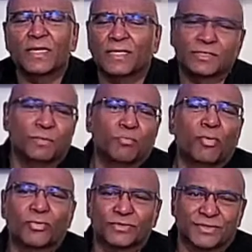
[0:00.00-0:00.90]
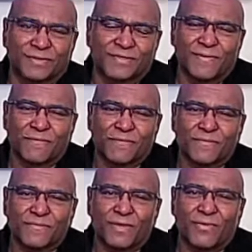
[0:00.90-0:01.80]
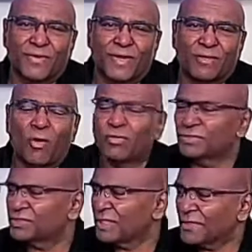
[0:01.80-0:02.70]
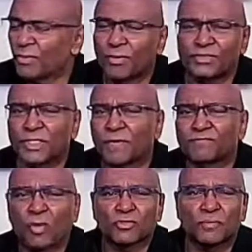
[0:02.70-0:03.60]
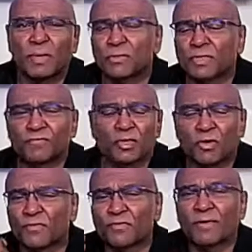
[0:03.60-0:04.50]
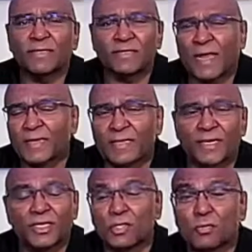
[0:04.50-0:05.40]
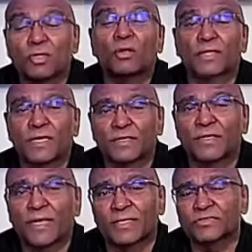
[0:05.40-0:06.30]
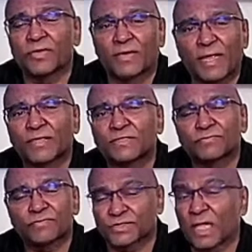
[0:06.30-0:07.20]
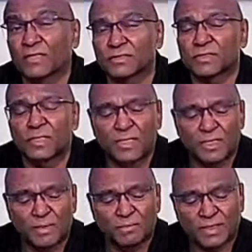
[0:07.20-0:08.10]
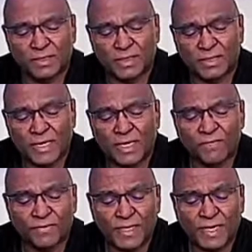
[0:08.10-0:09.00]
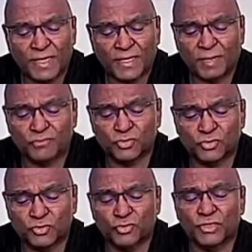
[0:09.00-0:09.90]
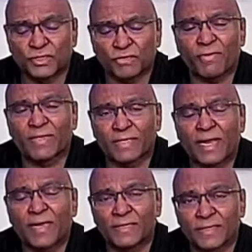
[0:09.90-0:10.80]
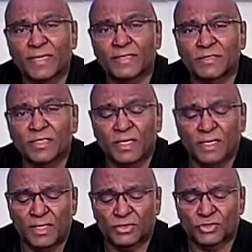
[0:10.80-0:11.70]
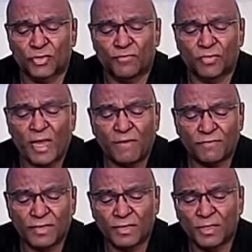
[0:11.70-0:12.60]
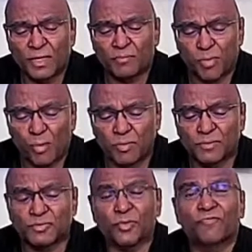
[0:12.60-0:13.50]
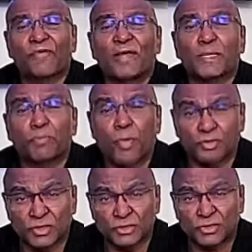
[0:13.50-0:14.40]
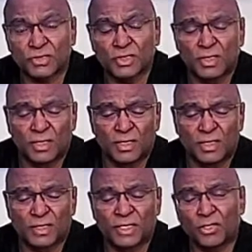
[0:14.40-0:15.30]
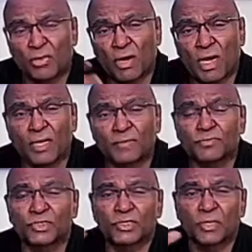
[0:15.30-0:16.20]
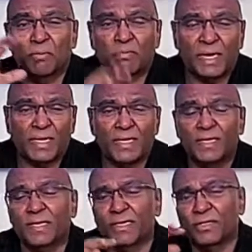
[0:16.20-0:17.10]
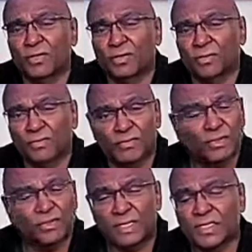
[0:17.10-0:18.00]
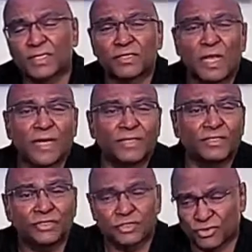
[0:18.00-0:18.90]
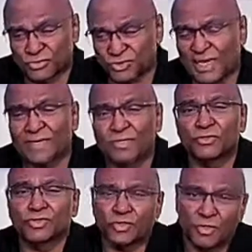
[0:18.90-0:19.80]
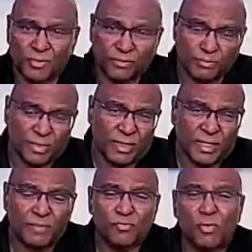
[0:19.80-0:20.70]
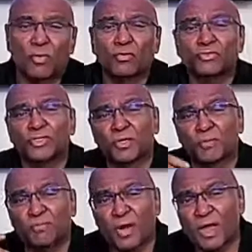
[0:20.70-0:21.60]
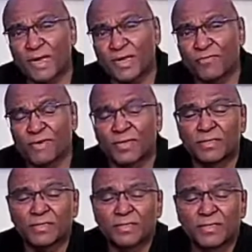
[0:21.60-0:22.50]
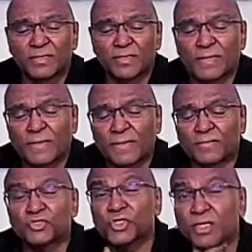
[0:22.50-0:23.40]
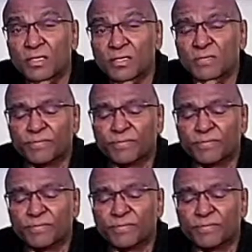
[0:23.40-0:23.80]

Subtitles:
is important. All right, all this technology I've talked about, if you're not the right candidate, you will not get the nice result. But at the end of the day, it comes to choosing the right candidate. And so if you're having problems with fat deposits in your arms, in your belly, in your inner thighs, in your saddles, in your hip rolls, in your bra area, chin,